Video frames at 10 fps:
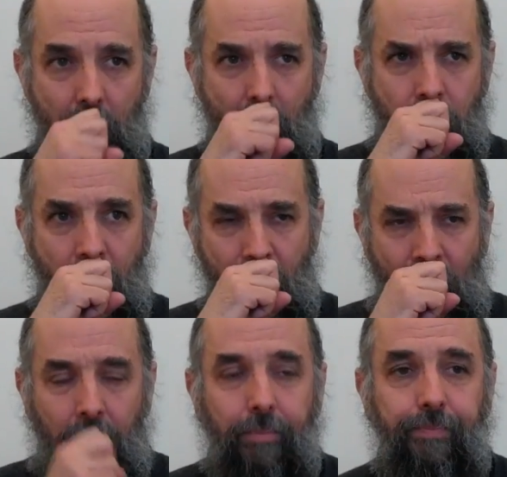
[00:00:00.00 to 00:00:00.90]

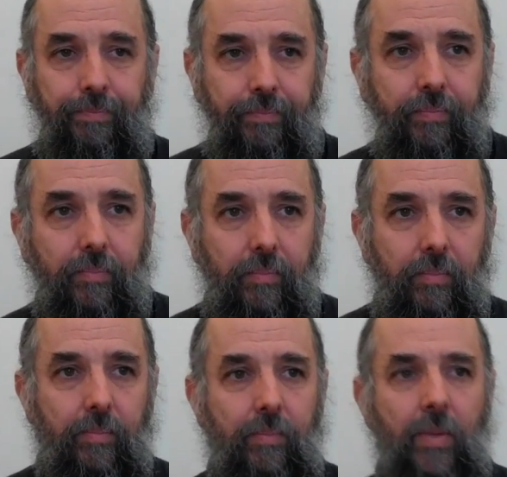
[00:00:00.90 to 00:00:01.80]
So
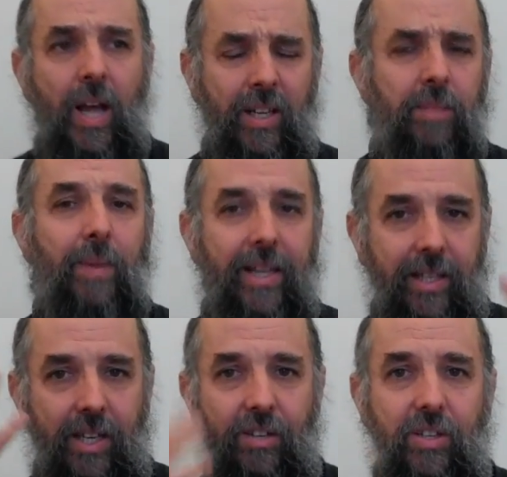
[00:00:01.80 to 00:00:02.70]
I'll explain
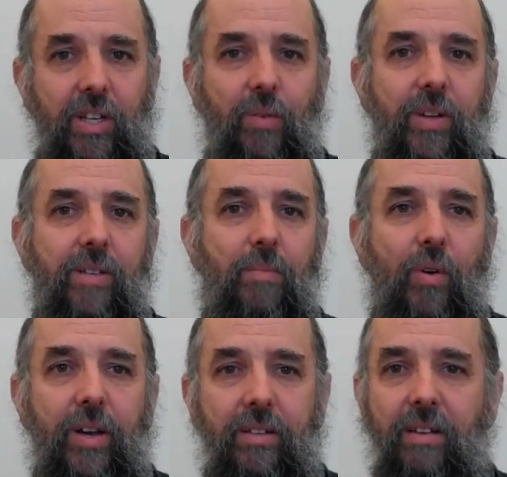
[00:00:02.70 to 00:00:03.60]
that there's a sequence of
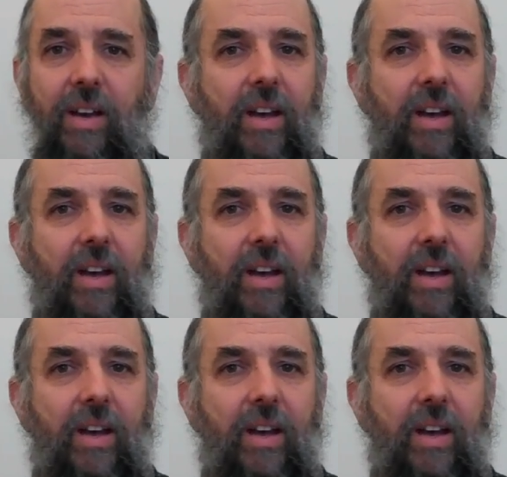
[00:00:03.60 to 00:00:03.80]
points,